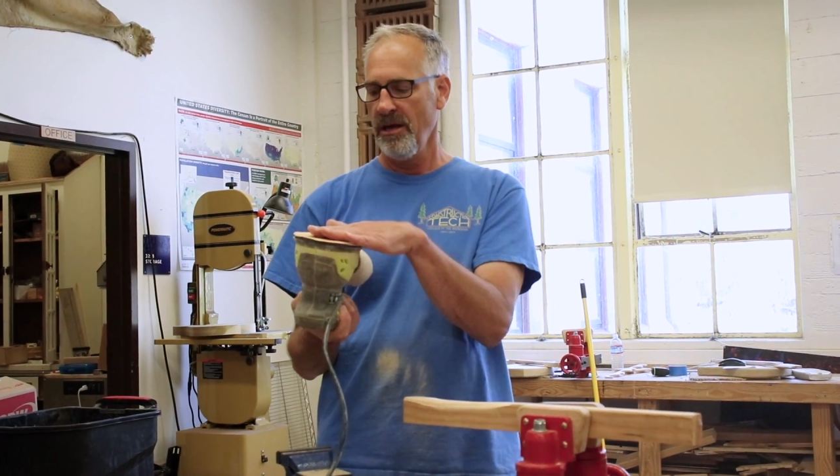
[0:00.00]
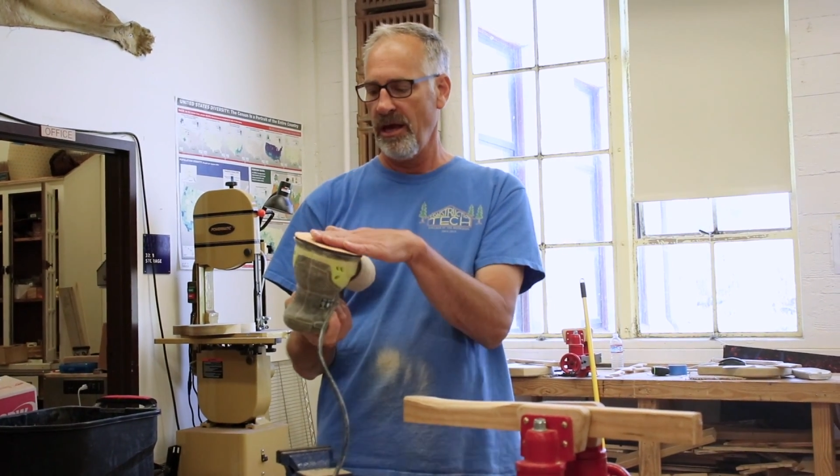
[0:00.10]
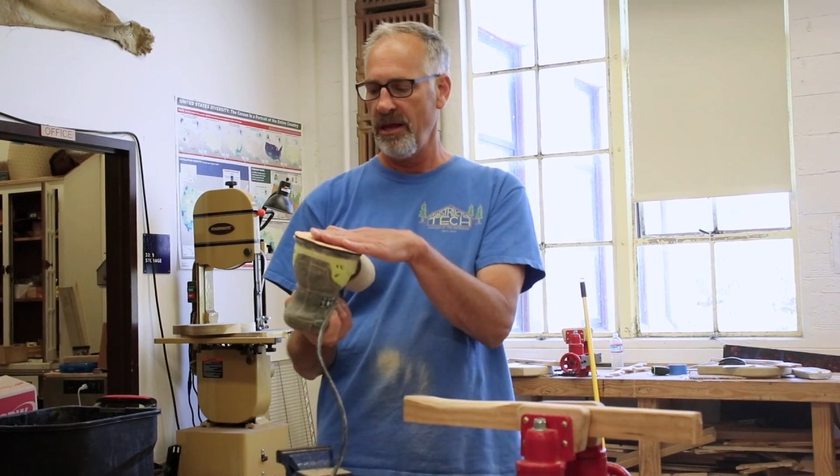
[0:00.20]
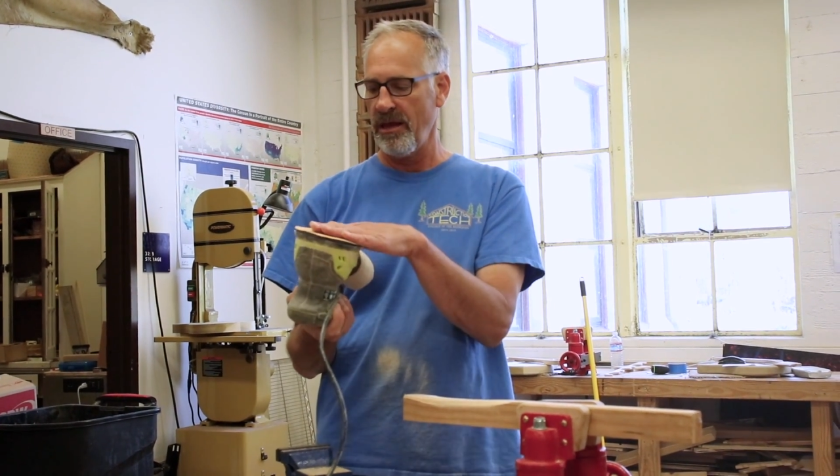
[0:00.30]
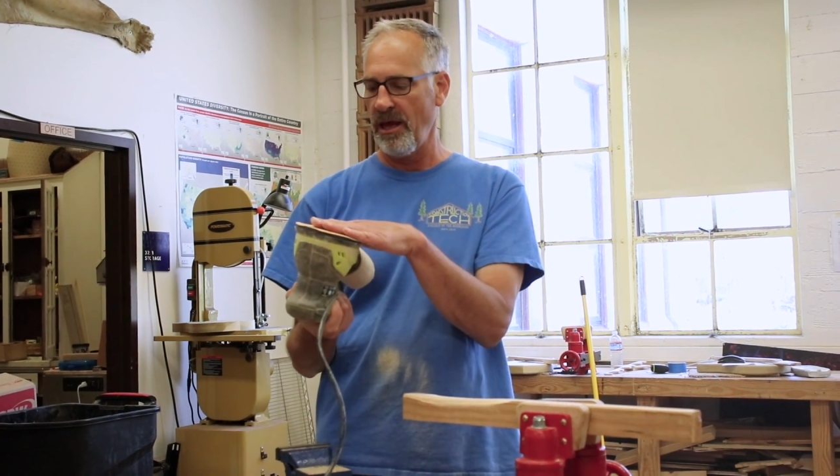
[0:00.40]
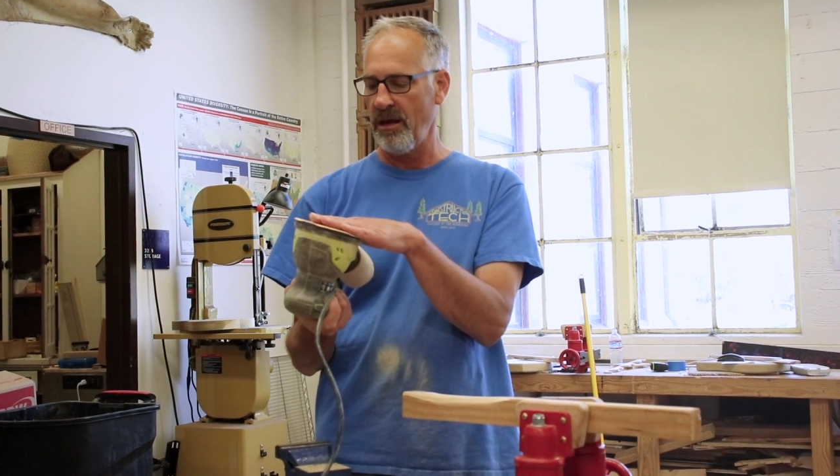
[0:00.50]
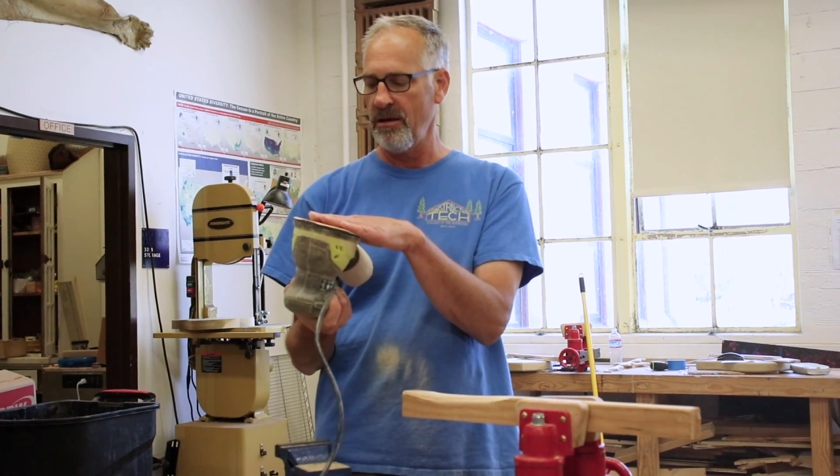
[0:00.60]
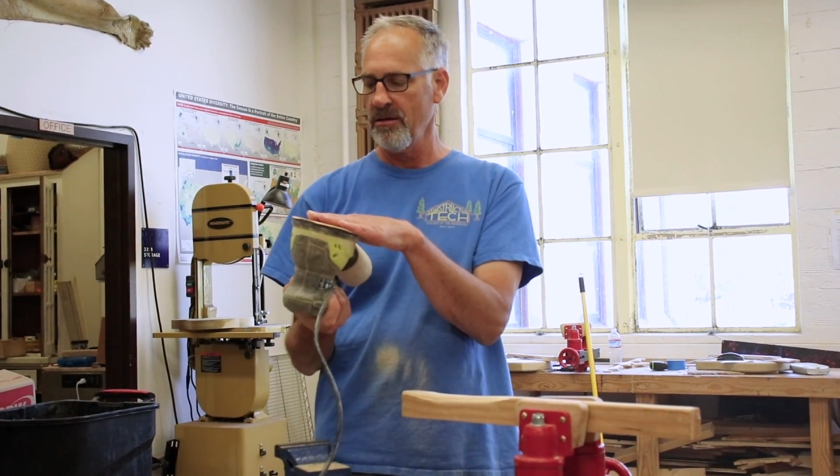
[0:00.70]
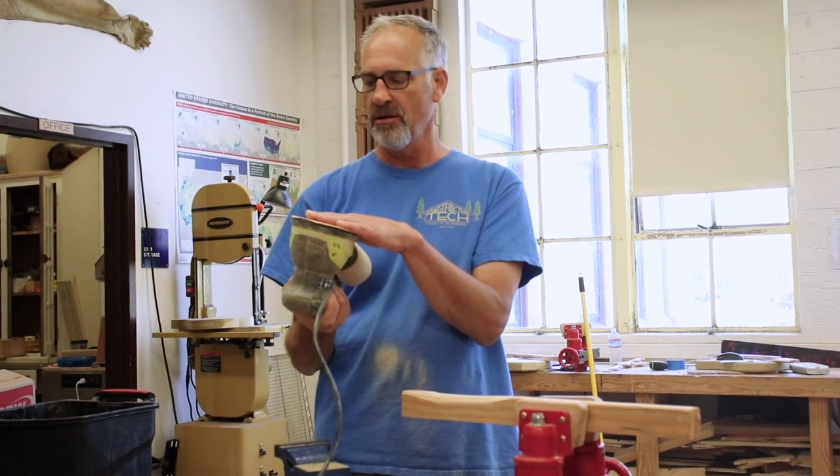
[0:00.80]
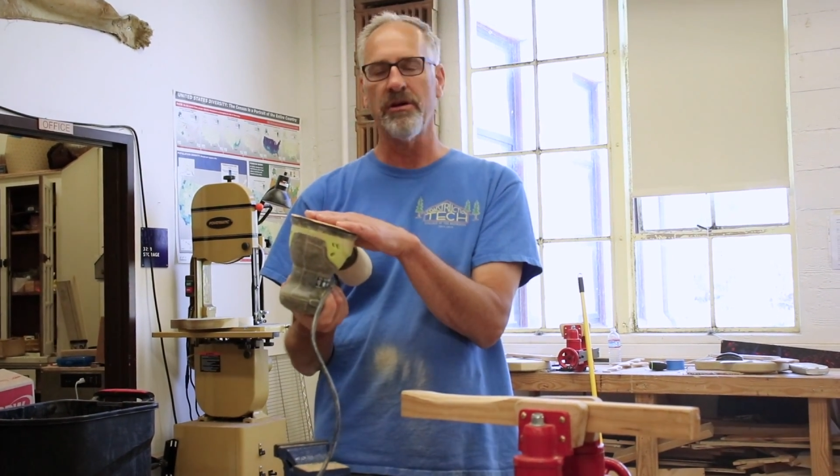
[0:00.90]
and then
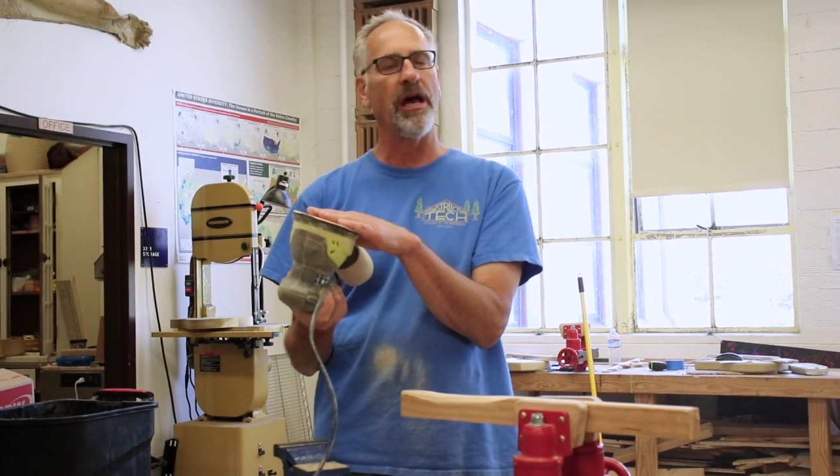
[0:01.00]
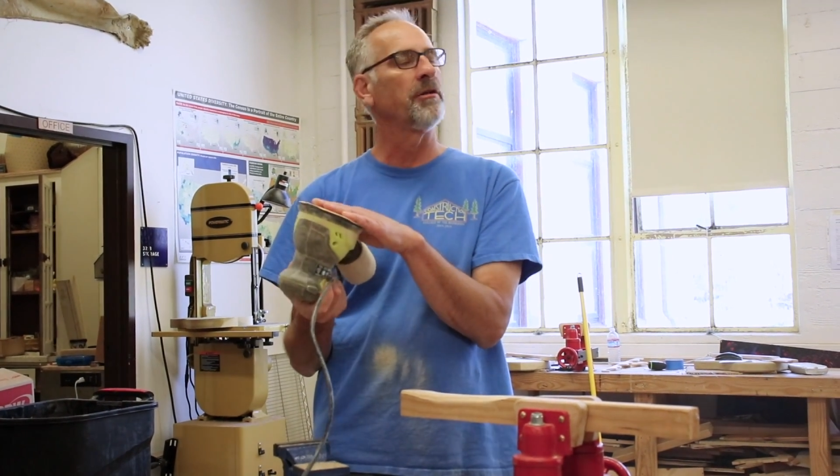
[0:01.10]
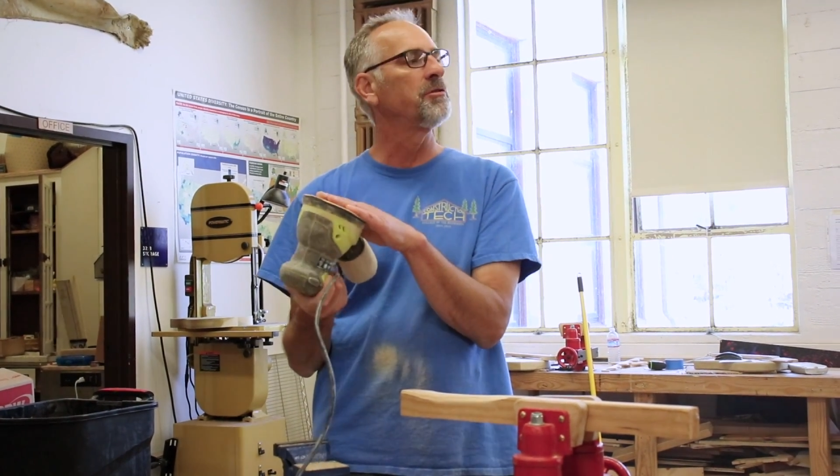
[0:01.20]
go down